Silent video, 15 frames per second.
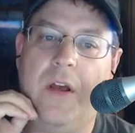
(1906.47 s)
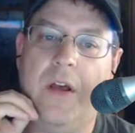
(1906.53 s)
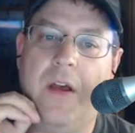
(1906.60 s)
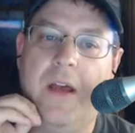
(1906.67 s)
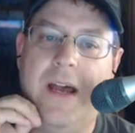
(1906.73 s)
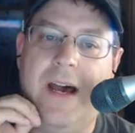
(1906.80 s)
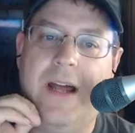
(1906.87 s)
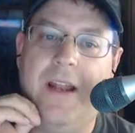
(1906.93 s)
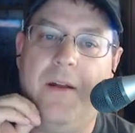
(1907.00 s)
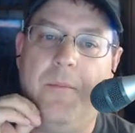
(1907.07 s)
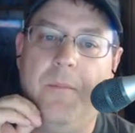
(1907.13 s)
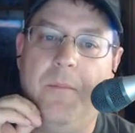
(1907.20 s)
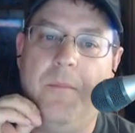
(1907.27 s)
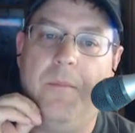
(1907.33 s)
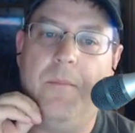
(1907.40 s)
had
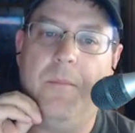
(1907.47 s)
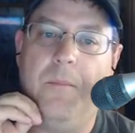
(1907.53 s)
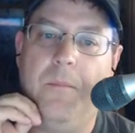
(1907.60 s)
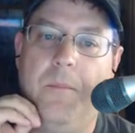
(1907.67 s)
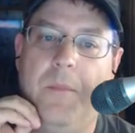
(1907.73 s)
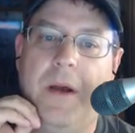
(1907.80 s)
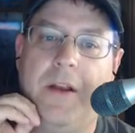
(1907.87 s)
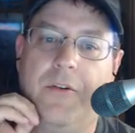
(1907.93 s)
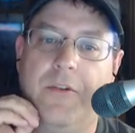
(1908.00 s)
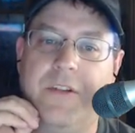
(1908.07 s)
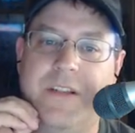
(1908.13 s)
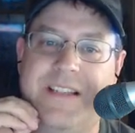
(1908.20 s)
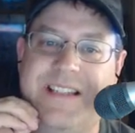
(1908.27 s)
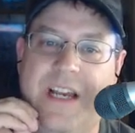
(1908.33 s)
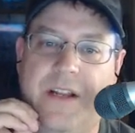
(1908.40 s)
a
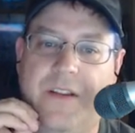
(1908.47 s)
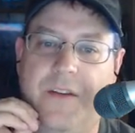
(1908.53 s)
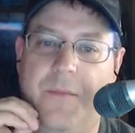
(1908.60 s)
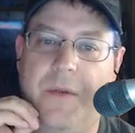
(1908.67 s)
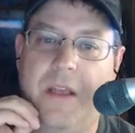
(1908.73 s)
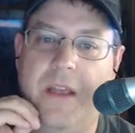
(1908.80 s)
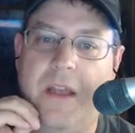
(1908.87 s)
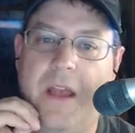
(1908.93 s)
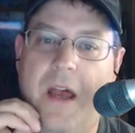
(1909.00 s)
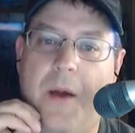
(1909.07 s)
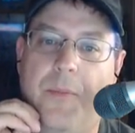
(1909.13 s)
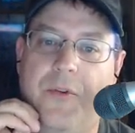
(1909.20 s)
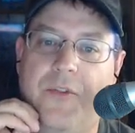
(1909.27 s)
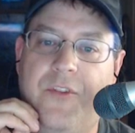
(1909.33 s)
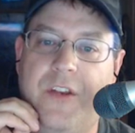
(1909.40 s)
microdiscectomy, a
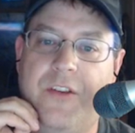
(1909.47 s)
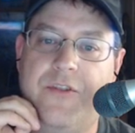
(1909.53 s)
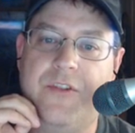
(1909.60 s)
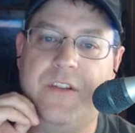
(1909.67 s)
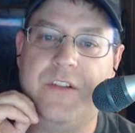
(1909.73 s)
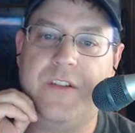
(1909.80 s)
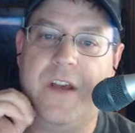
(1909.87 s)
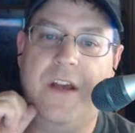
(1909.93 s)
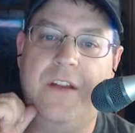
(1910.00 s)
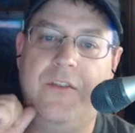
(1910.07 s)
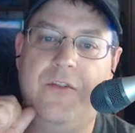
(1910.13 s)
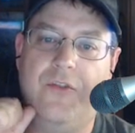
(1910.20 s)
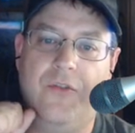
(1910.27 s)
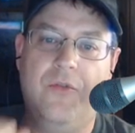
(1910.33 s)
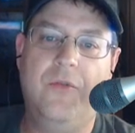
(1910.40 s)
procedure
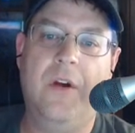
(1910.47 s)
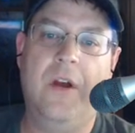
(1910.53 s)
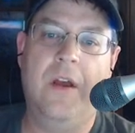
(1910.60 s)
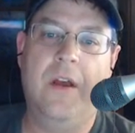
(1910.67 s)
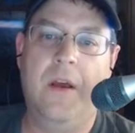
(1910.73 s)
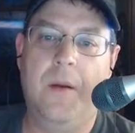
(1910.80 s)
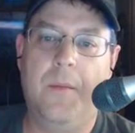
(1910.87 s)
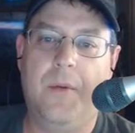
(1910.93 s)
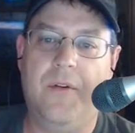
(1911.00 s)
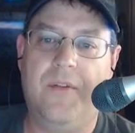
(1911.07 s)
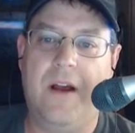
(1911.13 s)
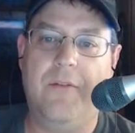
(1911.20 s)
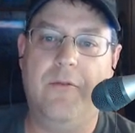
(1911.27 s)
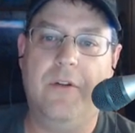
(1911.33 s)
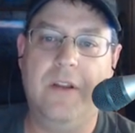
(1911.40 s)
designed to
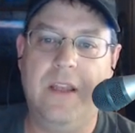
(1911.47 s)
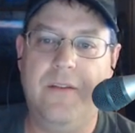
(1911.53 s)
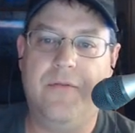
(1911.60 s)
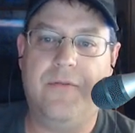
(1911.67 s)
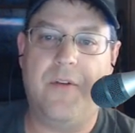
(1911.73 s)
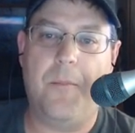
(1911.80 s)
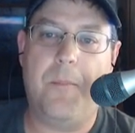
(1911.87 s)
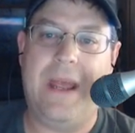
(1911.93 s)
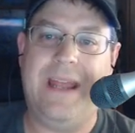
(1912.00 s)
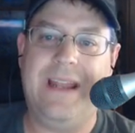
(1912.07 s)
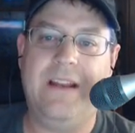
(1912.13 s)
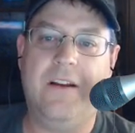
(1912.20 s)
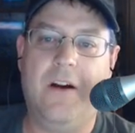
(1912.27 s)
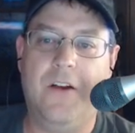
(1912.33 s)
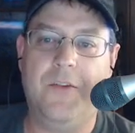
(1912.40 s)
provide relief from
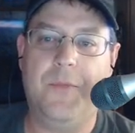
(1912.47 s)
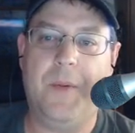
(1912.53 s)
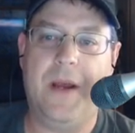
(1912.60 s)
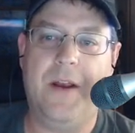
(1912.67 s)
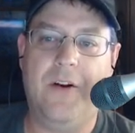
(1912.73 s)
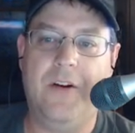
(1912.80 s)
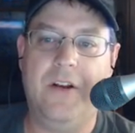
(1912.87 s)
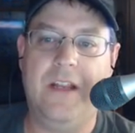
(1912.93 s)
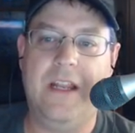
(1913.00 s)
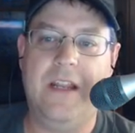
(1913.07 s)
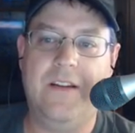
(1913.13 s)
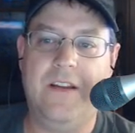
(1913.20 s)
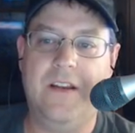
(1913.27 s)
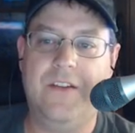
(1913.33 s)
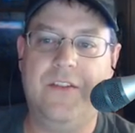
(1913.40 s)
pain caused by a
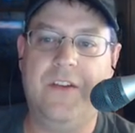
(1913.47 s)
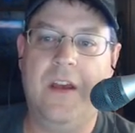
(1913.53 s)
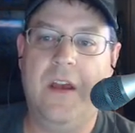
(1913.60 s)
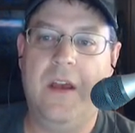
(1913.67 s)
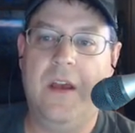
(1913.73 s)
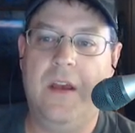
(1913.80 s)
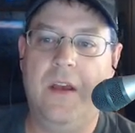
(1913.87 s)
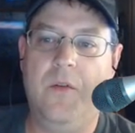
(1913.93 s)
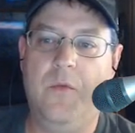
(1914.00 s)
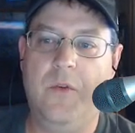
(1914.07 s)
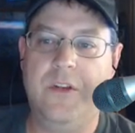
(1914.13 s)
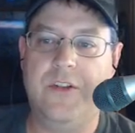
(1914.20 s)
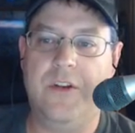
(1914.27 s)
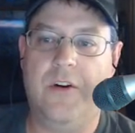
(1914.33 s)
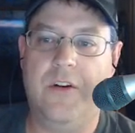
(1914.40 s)
herniated disc, in
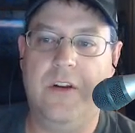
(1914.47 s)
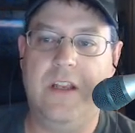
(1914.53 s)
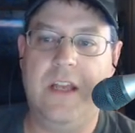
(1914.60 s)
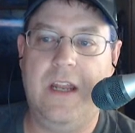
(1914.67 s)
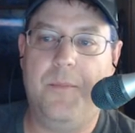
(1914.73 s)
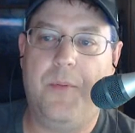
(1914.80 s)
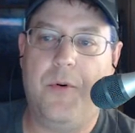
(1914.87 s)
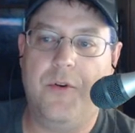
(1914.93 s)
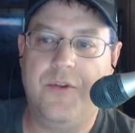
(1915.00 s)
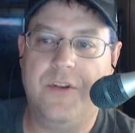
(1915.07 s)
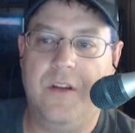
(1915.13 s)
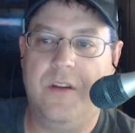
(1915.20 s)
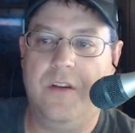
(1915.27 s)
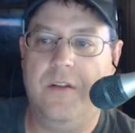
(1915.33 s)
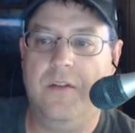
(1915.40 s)
which the herniated
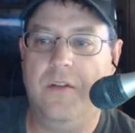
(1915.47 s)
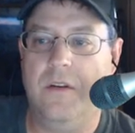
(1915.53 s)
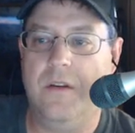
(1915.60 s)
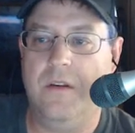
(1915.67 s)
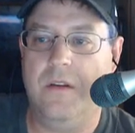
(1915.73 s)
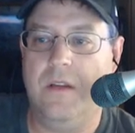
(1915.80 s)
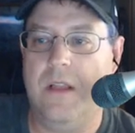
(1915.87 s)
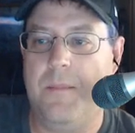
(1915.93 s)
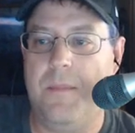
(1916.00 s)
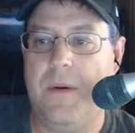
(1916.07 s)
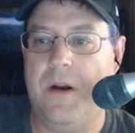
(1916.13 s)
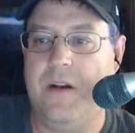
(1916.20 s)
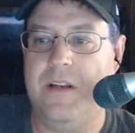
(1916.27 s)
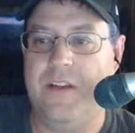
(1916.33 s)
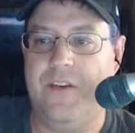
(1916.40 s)
portion of the
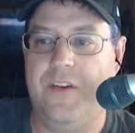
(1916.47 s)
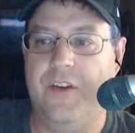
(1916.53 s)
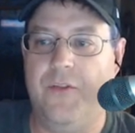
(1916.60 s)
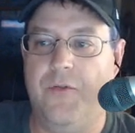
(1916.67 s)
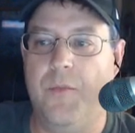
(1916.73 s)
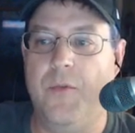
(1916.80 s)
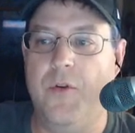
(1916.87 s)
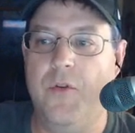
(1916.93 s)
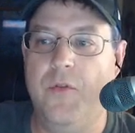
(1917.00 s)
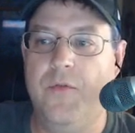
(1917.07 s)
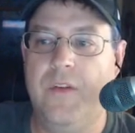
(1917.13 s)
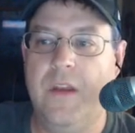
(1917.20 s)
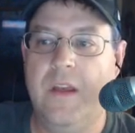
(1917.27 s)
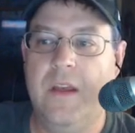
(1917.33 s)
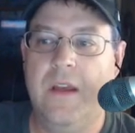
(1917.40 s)
lumbar disc is
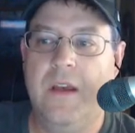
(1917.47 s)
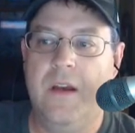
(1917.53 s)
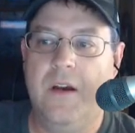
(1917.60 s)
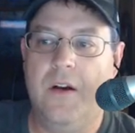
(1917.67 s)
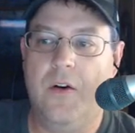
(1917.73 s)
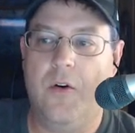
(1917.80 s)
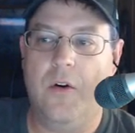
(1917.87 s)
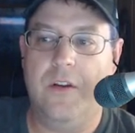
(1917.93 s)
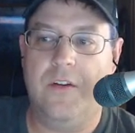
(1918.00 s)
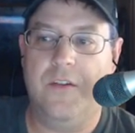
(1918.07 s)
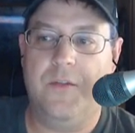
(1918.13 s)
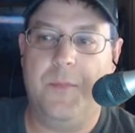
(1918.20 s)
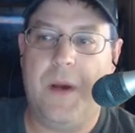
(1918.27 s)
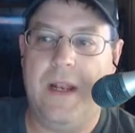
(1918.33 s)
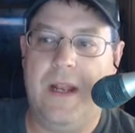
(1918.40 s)
removed, according to
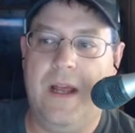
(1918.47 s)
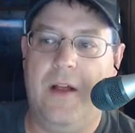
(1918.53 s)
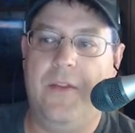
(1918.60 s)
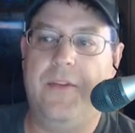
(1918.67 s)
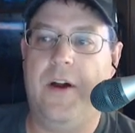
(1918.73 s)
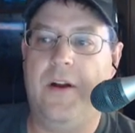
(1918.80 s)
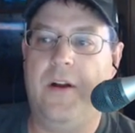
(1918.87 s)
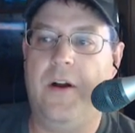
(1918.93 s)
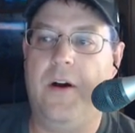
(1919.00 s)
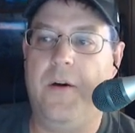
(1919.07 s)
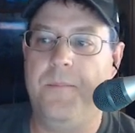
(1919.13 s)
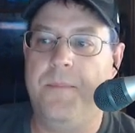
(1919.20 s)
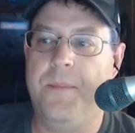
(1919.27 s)
spinehealth.com.